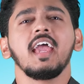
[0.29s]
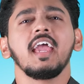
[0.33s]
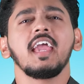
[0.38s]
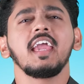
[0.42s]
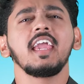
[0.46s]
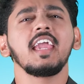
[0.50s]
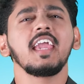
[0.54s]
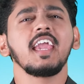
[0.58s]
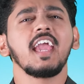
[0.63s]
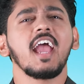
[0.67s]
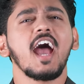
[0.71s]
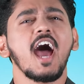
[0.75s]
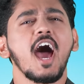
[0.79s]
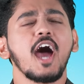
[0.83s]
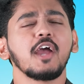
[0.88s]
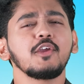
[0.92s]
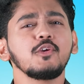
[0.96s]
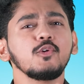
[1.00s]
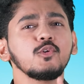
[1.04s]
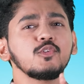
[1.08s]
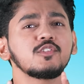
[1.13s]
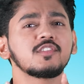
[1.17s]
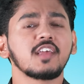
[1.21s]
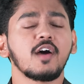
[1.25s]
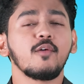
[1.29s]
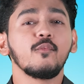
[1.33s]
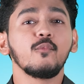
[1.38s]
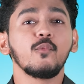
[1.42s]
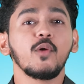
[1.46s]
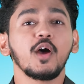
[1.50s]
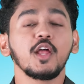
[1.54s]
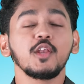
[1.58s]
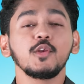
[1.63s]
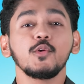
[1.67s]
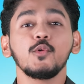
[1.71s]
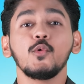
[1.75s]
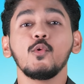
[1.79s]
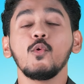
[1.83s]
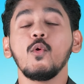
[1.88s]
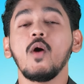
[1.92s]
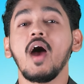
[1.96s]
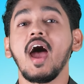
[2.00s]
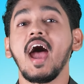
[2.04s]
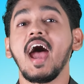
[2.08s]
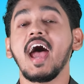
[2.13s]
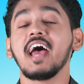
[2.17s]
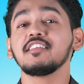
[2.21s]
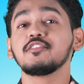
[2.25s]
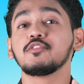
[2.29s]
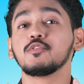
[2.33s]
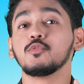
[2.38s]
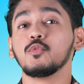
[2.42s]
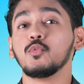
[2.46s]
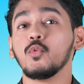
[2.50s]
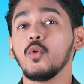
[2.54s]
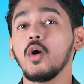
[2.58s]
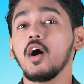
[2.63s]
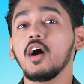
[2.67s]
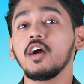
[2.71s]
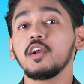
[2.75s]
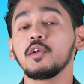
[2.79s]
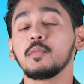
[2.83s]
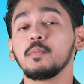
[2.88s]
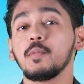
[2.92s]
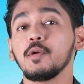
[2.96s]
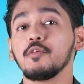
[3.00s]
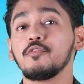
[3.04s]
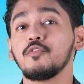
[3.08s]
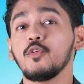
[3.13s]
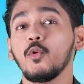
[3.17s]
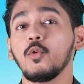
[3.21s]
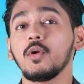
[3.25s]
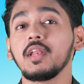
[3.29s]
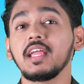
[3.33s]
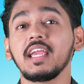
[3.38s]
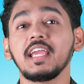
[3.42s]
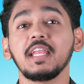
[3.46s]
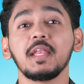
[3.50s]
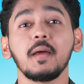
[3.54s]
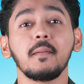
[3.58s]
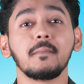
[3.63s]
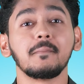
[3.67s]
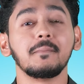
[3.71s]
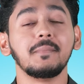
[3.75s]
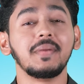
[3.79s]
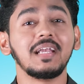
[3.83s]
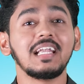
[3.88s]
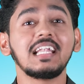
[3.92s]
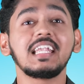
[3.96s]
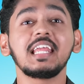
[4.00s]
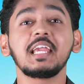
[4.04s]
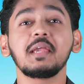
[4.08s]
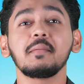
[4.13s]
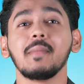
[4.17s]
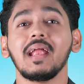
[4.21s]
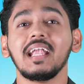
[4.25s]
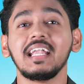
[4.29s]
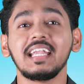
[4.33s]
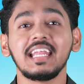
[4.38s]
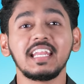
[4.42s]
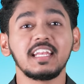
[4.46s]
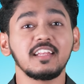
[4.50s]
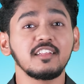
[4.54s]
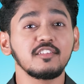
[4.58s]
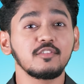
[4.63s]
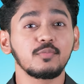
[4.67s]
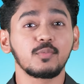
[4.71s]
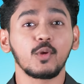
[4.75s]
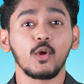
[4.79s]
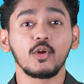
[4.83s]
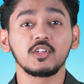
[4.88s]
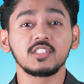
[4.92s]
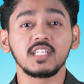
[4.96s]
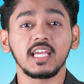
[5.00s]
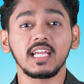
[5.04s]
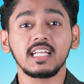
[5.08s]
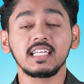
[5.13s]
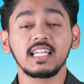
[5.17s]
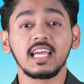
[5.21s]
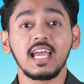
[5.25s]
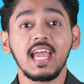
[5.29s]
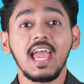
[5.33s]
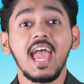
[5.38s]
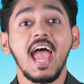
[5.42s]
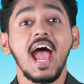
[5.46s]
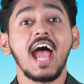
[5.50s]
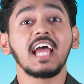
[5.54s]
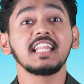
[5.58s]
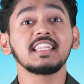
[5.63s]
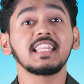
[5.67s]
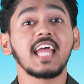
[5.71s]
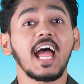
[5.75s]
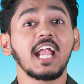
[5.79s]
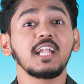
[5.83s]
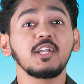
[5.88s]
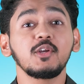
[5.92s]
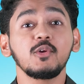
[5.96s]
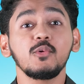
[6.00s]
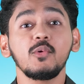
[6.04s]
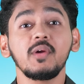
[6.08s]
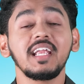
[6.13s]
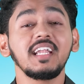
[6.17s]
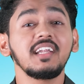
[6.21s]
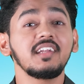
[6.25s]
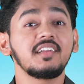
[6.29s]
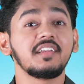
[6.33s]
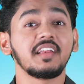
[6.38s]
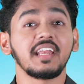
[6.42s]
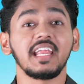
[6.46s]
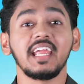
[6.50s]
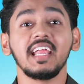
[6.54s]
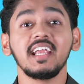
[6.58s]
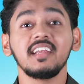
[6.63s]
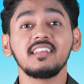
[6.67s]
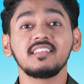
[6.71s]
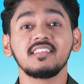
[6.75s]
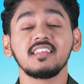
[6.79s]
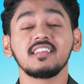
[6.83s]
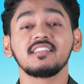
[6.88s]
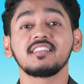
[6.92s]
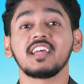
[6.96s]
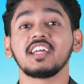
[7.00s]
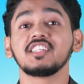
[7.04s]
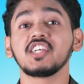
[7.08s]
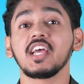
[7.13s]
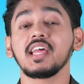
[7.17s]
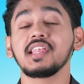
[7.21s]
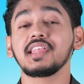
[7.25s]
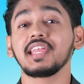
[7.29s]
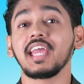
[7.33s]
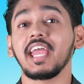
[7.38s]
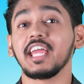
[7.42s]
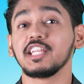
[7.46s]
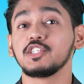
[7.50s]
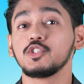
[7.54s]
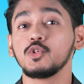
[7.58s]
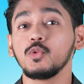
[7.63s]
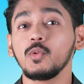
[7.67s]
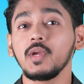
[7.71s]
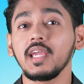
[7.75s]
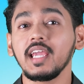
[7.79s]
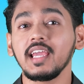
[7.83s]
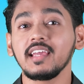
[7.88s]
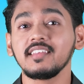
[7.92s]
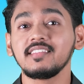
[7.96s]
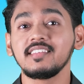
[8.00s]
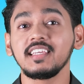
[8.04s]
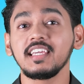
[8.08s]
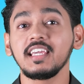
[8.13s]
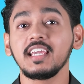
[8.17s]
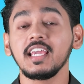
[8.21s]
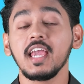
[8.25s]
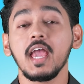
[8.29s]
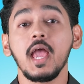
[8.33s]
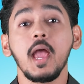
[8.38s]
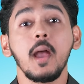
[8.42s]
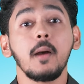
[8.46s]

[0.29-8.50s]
Hey, are you someone who has worked before in a building maintenance project and that too in trades such as HVAC,